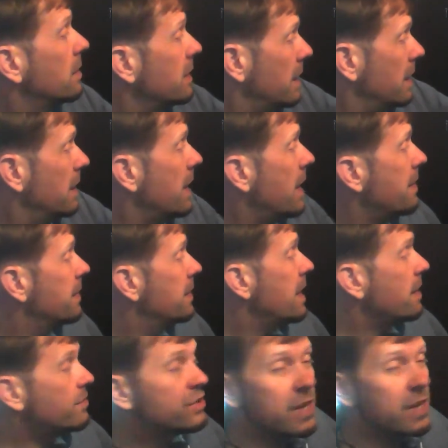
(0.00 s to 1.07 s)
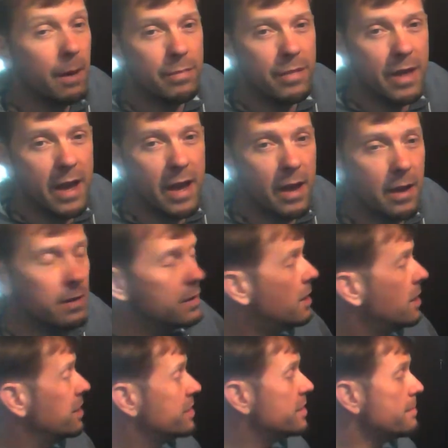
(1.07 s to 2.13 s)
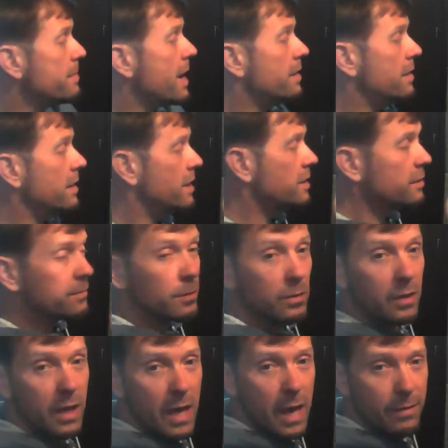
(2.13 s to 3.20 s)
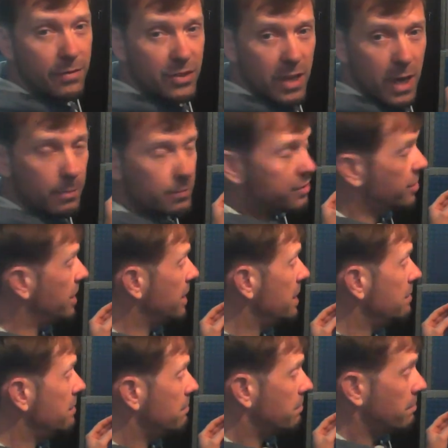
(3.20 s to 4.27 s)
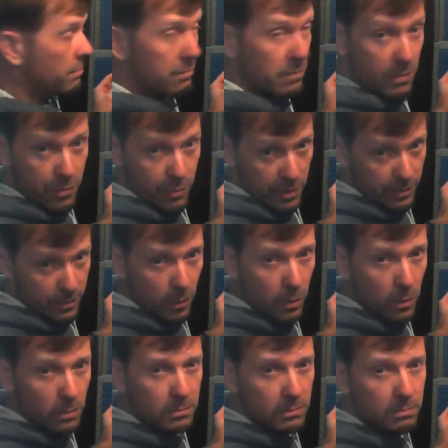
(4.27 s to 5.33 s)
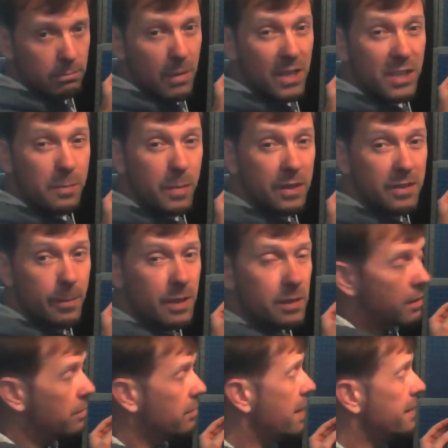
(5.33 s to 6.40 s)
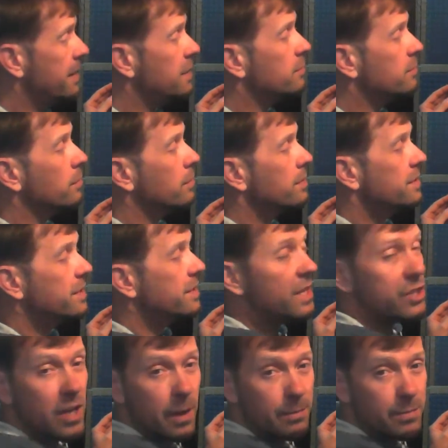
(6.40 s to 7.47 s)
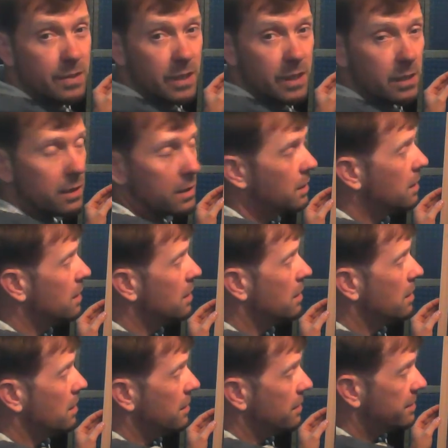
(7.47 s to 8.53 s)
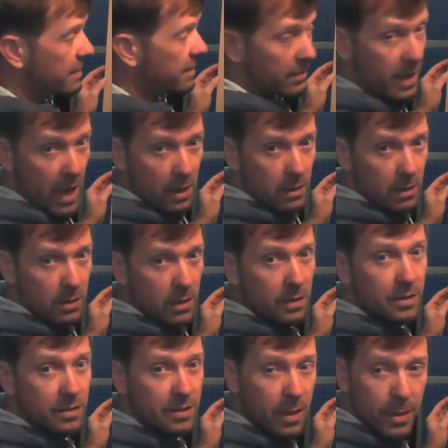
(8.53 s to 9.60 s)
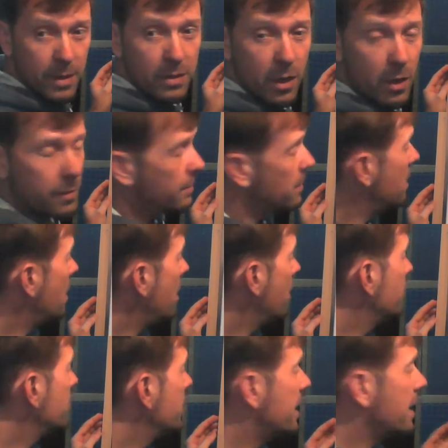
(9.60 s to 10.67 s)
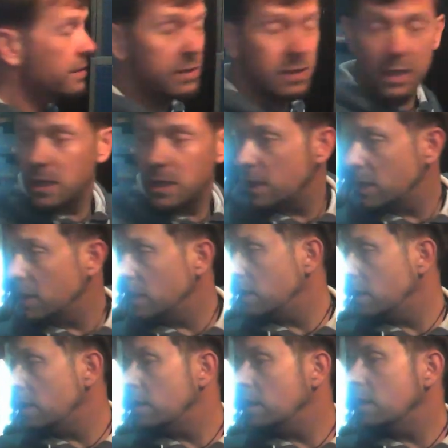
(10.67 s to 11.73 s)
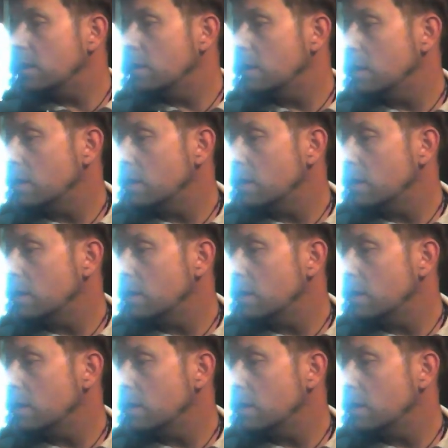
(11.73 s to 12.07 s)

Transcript: here and the F sharp there to make the interval F sharp G, 3, 4, must be a semitone, and the interval C sharp D, 7, 8, is a semitone. I'll do it again. D,